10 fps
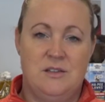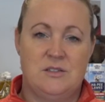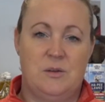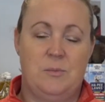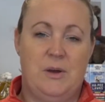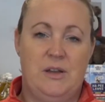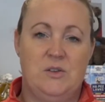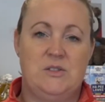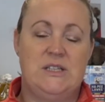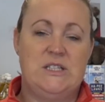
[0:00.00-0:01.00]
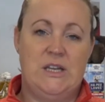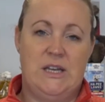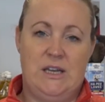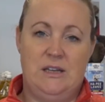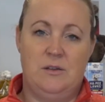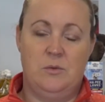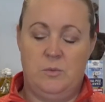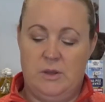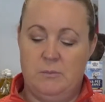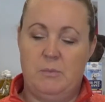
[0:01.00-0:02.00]
So by using chicken
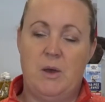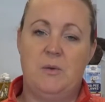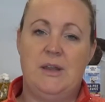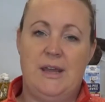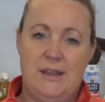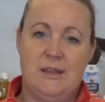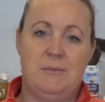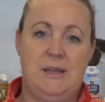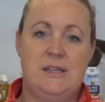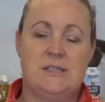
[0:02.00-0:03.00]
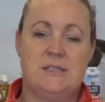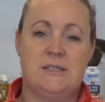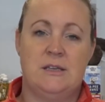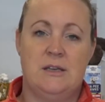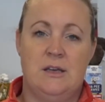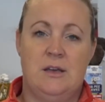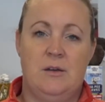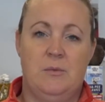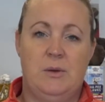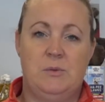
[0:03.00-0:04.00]
with a bone in the mince, we would